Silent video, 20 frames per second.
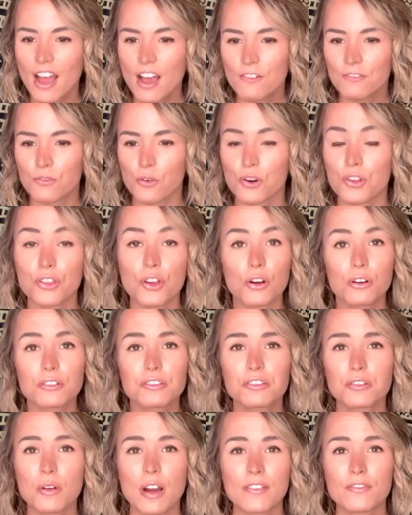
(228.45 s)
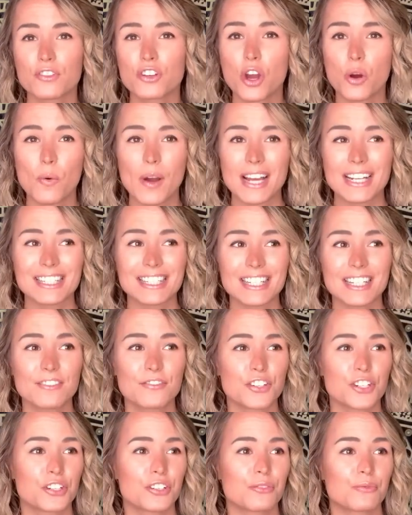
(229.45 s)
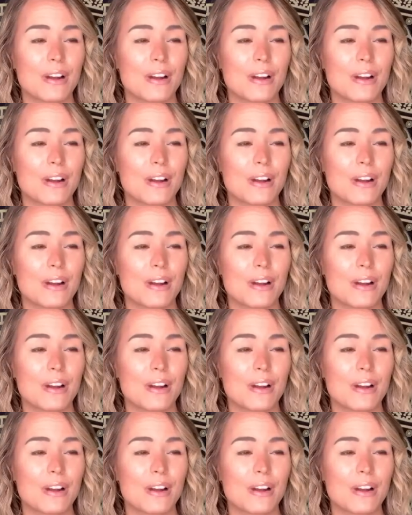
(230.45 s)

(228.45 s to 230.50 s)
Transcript: For those who have no idea, for your